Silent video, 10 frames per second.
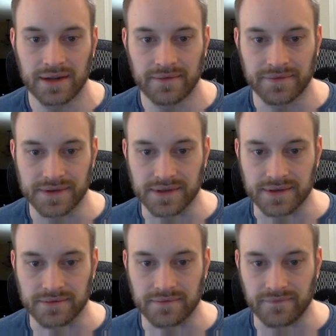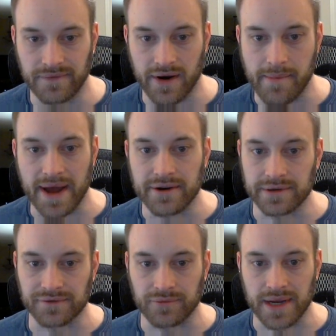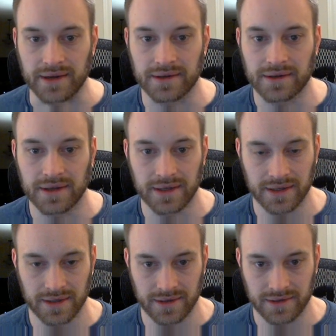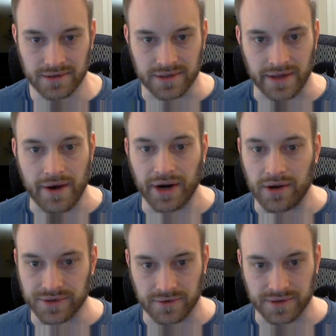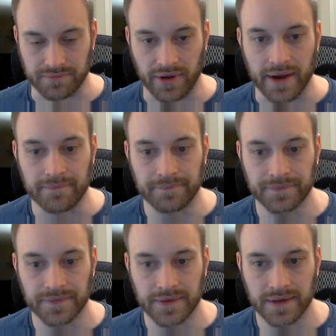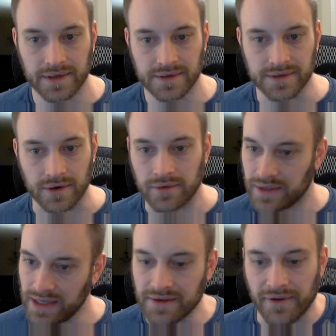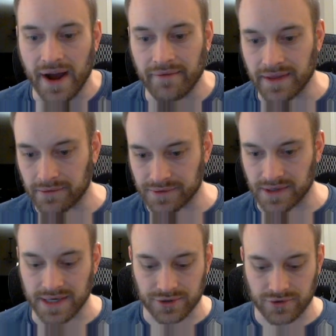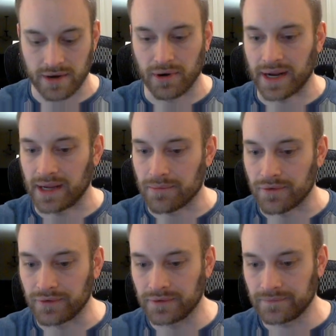this is very bad news for me, just allowing all sorts of play. So e five, I think, was a nice trend-breaking move.